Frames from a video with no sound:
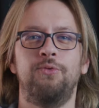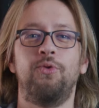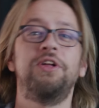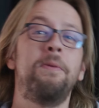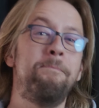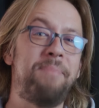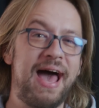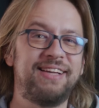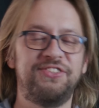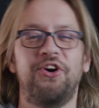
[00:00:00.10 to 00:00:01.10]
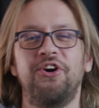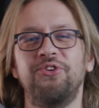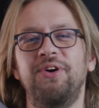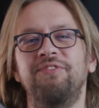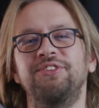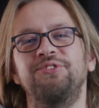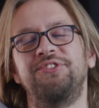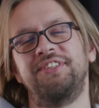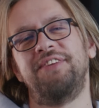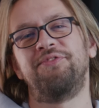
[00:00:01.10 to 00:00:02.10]
Welcome back to Auto
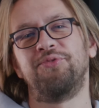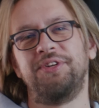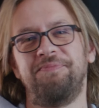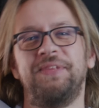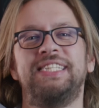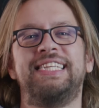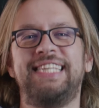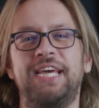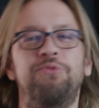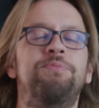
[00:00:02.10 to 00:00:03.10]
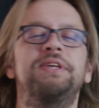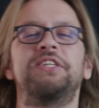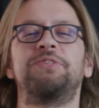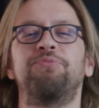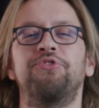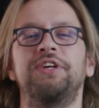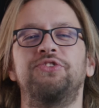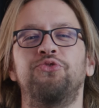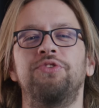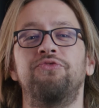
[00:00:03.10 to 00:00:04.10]
Evolution, everyone. Today we'll be exploring a
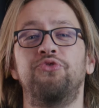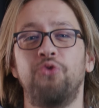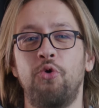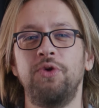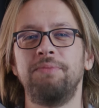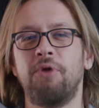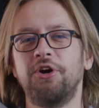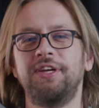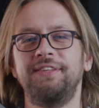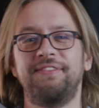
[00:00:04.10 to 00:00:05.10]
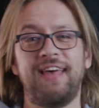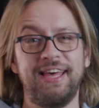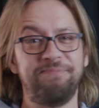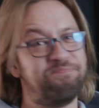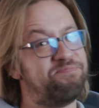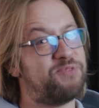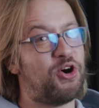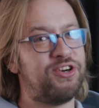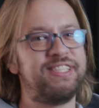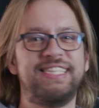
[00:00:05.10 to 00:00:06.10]
sort of growing market that
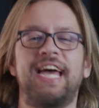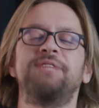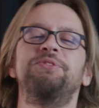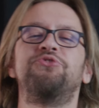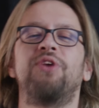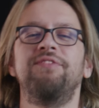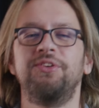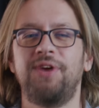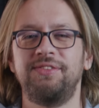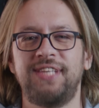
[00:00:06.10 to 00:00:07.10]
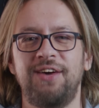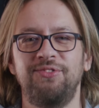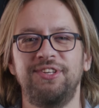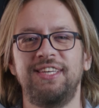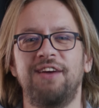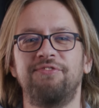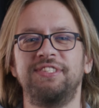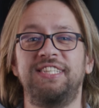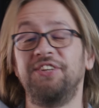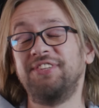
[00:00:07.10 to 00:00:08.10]
honestly has me driving around town looking out for
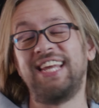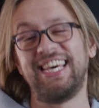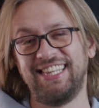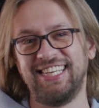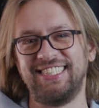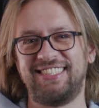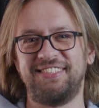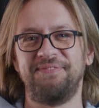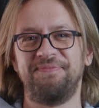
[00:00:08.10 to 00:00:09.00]
deer in headlights.